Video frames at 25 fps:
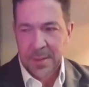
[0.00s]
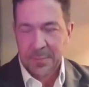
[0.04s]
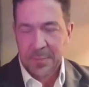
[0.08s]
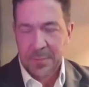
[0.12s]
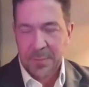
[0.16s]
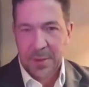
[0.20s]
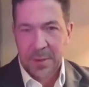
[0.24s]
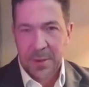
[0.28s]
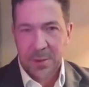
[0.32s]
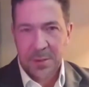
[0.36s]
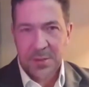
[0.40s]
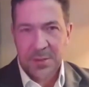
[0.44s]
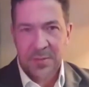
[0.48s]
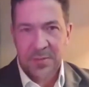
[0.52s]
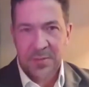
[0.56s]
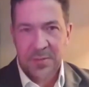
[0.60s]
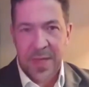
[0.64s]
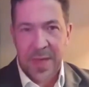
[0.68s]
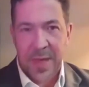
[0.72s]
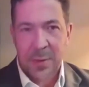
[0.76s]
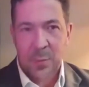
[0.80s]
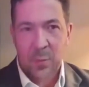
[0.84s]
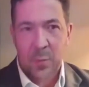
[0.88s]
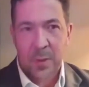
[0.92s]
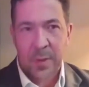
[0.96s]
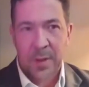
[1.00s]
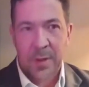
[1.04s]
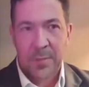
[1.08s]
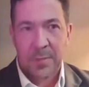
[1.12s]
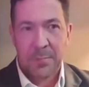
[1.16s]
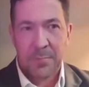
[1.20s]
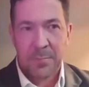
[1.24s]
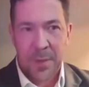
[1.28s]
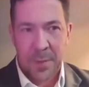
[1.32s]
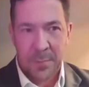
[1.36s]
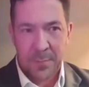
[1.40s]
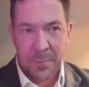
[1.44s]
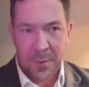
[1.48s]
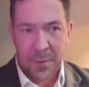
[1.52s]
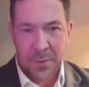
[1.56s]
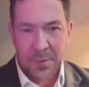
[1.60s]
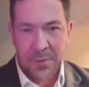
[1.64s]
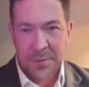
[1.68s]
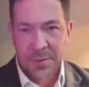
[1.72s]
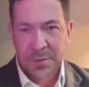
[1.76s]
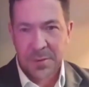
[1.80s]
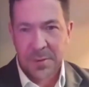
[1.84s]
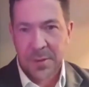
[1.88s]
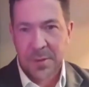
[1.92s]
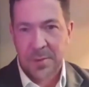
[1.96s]
Because of that, when
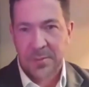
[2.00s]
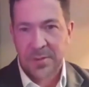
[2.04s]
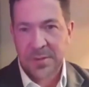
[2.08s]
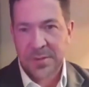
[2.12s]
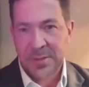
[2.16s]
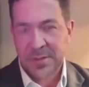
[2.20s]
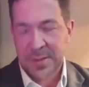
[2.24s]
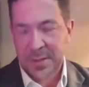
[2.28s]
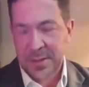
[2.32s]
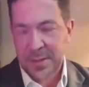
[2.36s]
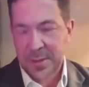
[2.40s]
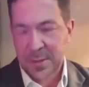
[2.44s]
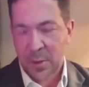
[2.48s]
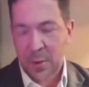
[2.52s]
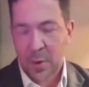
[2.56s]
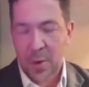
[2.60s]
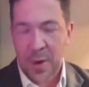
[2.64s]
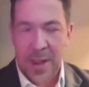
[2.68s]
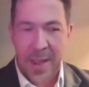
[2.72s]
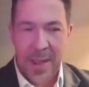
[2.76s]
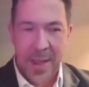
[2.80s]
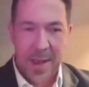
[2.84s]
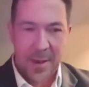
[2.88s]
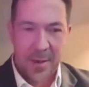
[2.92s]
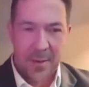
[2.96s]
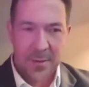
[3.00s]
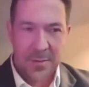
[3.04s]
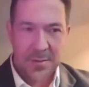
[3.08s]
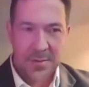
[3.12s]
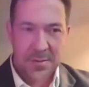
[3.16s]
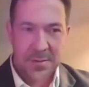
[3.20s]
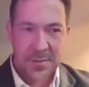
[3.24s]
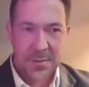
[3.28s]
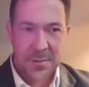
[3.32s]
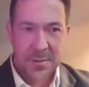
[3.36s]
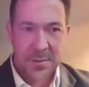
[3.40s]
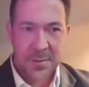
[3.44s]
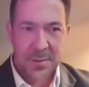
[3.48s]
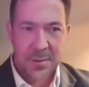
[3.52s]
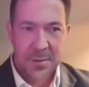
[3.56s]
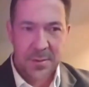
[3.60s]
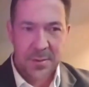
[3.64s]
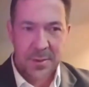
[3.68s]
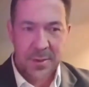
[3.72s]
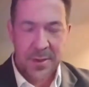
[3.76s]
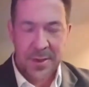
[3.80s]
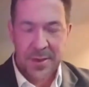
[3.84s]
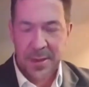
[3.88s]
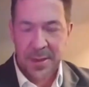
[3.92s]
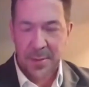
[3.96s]
members of a Senate or a House,
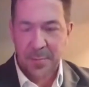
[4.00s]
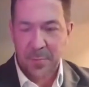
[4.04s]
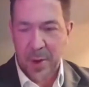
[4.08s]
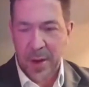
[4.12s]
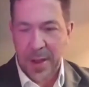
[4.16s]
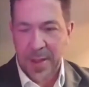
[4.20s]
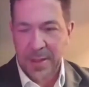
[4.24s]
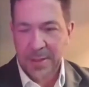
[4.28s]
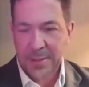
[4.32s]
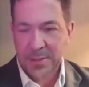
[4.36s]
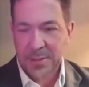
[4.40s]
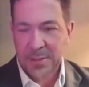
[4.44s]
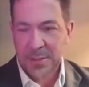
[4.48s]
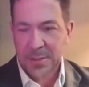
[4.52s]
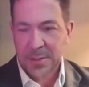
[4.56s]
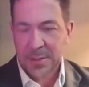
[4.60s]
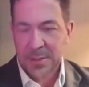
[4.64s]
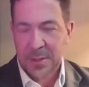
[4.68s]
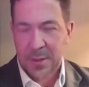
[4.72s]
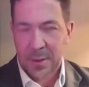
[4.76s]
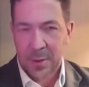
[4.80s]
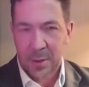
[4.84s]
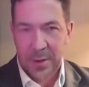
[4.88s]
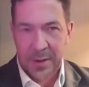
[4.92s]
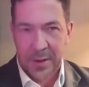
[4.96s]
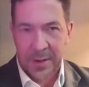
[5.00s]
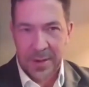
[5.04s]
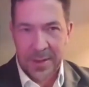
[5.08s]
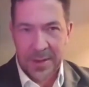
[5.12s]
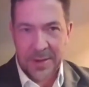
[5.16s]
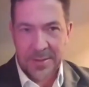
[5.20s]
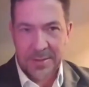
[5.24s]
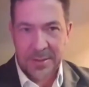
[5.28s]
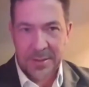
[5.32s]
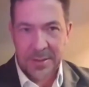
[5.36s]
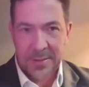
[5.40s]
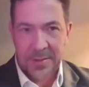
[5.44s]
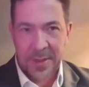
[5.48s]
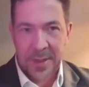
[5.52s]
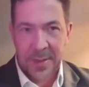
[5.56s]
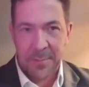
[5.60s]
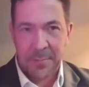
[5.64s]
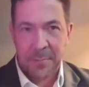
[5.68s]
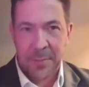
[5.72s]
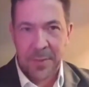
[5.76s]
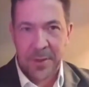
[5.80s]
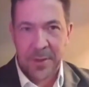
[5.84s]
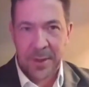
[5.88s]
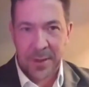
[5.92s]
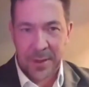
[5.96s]
any branch, are elected, they
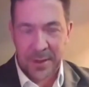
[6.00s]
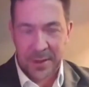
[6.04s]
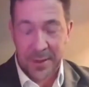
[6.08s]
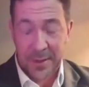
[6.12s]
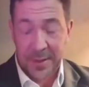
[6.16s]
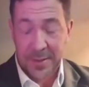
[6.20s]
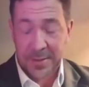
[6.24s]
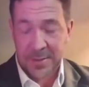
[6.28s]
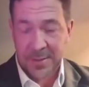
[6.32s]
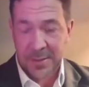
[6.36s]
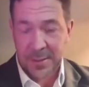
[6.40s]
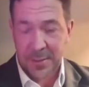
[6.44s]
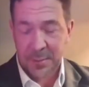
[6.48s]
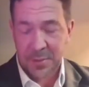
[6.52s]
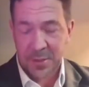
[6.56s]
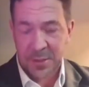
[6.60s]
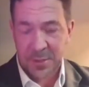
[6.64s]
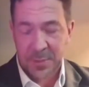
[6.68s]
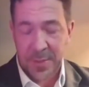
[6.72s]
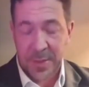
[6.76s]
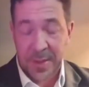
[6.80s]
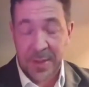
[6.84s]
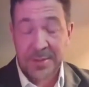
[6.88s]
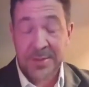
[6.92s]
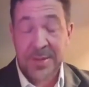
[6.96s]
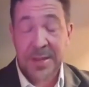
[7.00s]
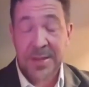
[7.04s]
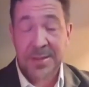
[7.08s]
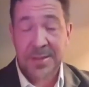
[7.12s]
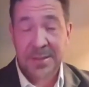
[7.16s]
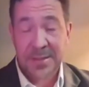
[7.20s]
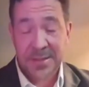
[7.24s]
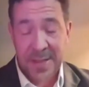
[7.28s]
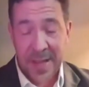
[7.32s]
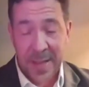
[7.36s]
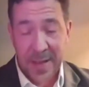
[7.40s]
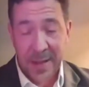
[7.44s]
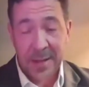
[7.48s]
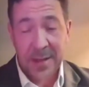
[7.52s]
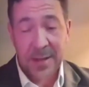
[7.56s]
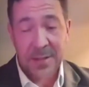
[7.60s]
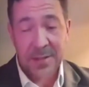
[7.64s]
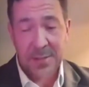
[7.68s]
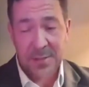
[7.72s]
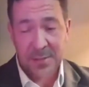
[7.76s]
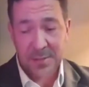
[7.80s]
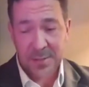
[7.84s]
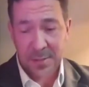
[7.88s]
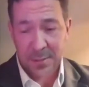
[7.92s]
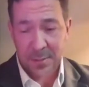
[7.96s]
immediately, in some respects, and
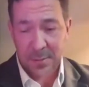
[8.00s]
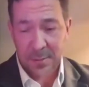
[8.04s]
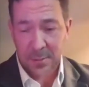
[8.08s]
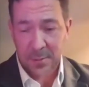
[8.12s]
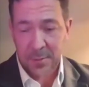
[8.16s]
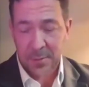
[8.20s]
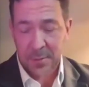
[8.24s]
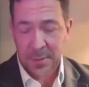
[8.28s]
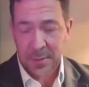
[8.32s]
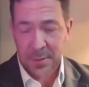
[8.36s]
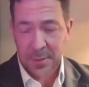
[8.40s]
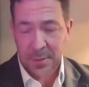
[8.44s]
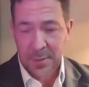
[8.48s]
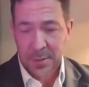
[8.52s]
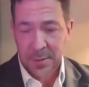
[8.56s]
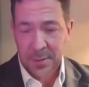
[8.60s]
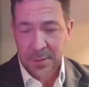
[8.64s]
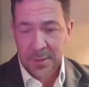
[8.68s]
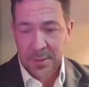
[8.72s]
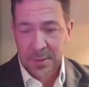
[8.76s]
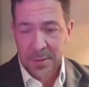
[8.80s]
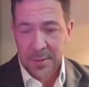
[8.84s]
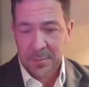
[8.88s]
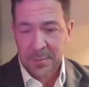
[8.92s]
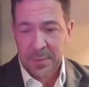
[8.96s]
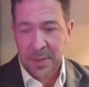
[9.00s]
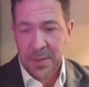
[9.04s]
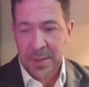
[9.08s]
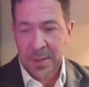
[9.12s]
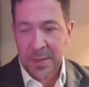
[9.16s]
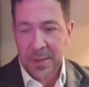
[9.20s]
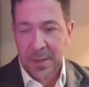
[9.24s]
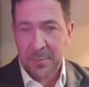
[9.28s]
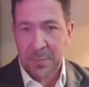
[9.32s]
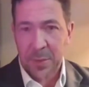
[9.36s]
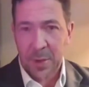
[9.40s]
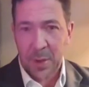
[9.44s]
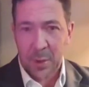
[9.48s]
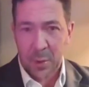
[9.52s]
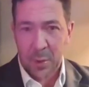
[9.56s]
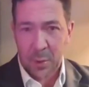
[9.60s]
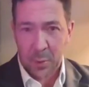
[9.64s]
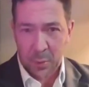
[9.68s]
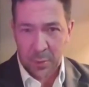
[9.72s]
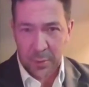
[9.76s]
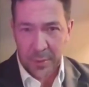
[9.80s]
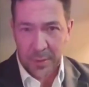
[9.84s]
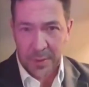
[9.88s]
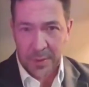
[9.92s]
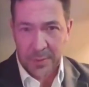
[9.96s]
sadly so, become
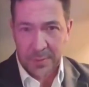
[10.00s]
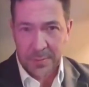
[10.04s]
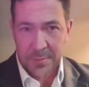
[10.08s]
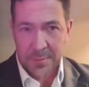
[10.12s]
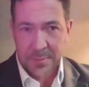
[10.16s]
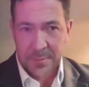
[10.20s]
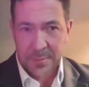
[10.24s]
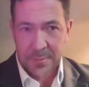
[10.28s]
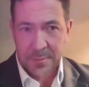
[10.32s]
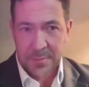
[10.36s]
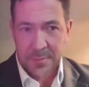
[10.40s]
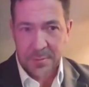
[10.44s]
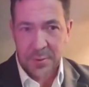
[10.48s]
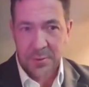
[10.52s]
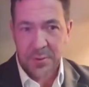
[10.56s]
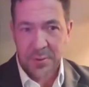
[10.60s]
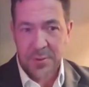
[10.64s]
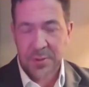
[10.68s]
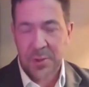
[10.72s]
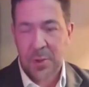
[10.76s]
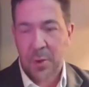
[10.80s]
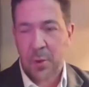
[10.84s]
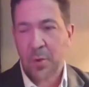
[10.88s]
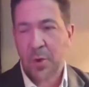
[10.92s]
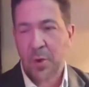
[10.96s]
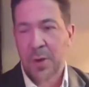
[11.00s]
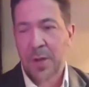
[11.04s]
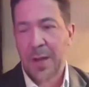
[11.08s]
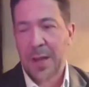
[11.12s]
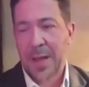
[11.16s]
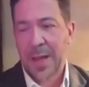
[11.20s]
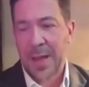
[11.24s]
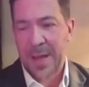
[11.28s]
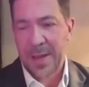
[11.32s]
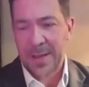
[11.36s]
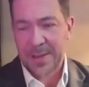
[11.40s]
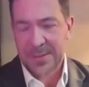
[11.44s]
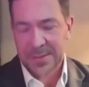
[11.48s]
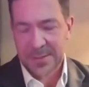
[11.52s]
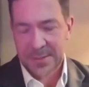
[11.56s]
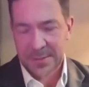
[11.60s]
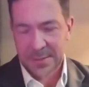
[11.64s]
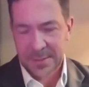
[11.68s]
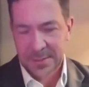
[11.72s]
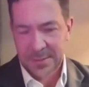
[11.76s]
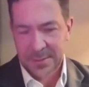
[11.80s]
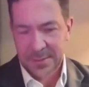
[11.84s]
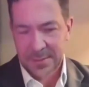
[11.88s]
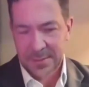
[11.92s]
beholden to the donor class,